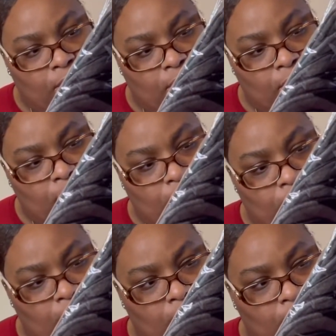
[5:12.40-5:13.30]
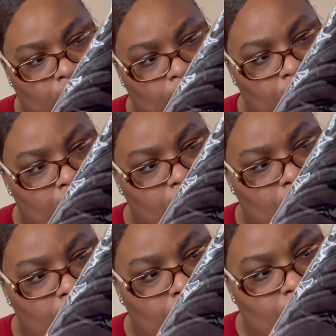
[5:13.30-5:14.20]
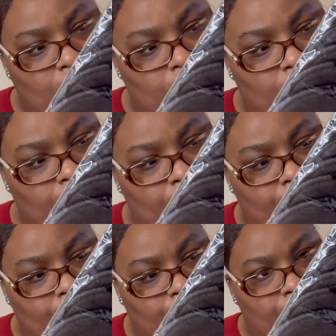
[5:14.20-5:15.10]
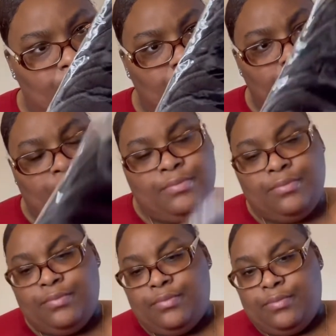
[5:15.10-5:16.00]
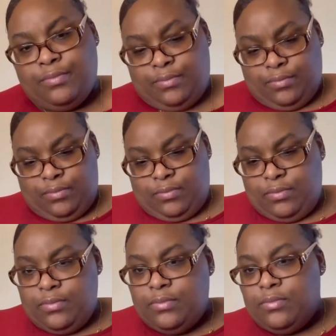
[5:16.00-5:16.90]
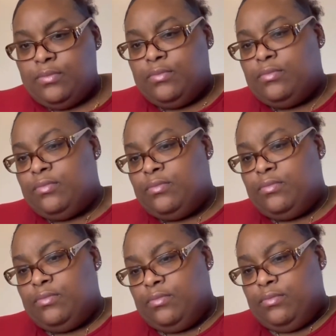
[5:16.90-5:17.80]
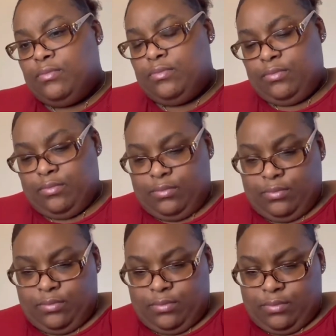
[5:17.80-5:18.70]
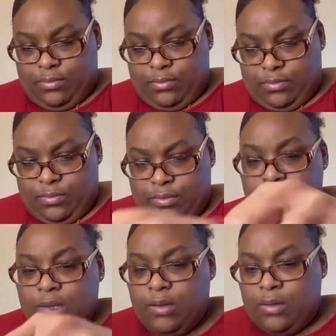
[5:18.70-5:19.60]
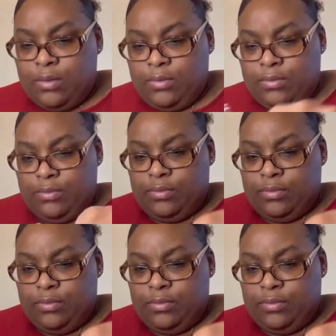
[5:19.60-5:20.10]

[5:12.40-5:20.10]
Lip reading: Nobody speaks.